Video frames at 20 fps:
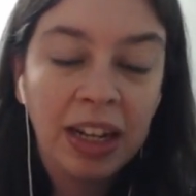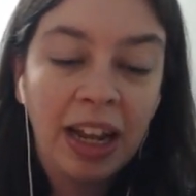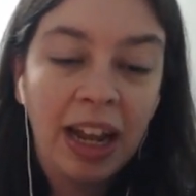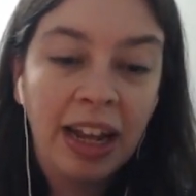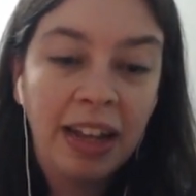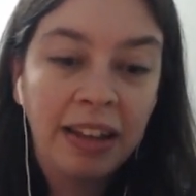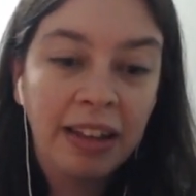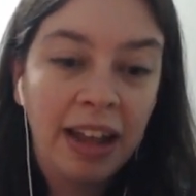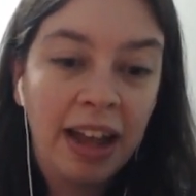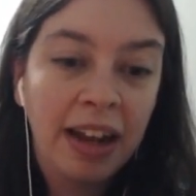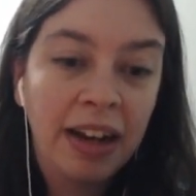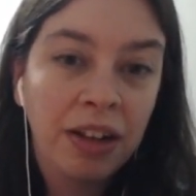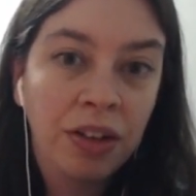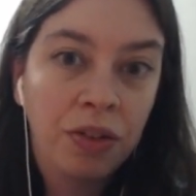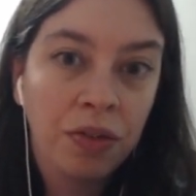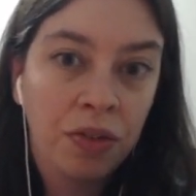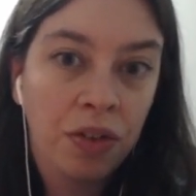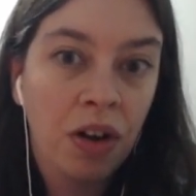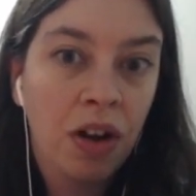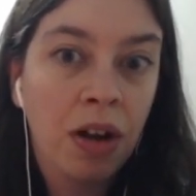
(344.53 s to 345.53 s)
and that is
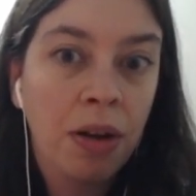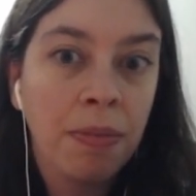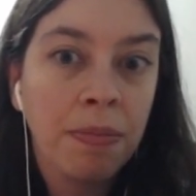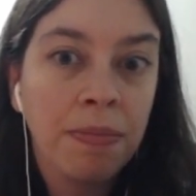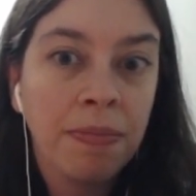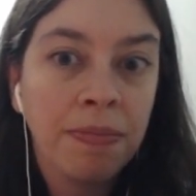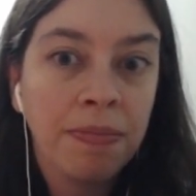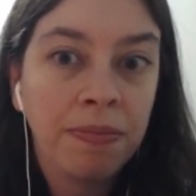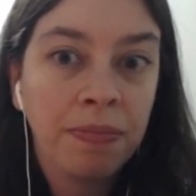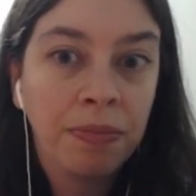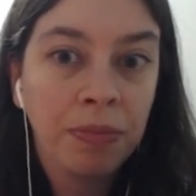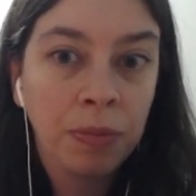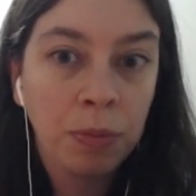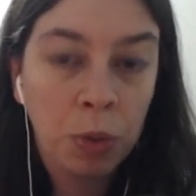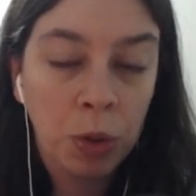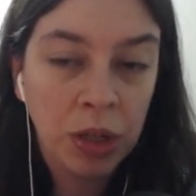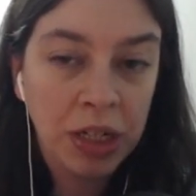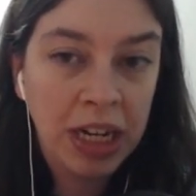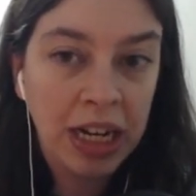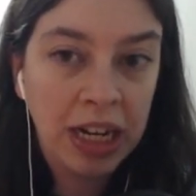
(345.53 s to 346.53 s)
from
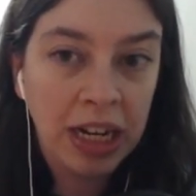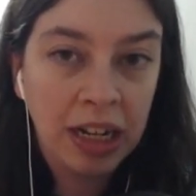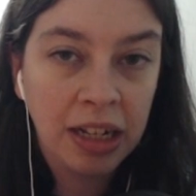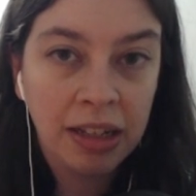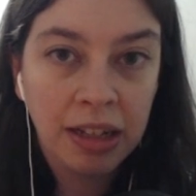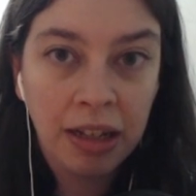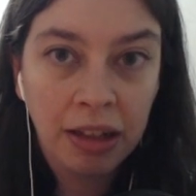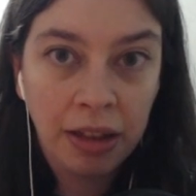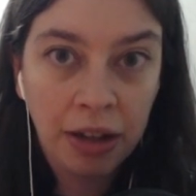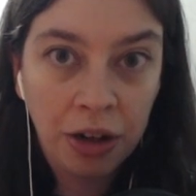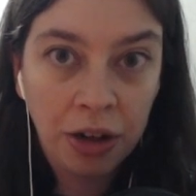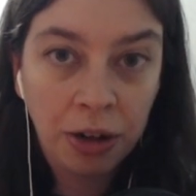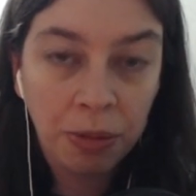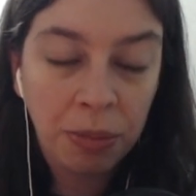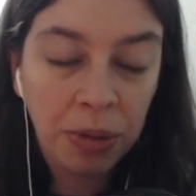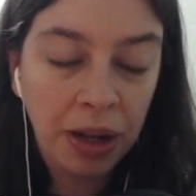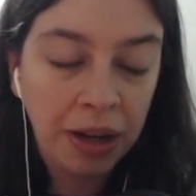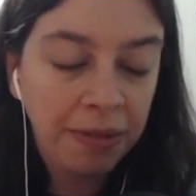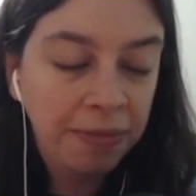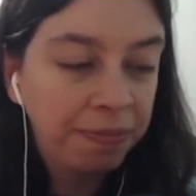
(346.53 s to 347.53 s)
Mauritania to Theater of
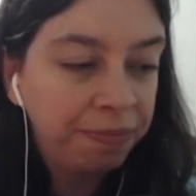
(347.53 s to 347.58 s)
Blood.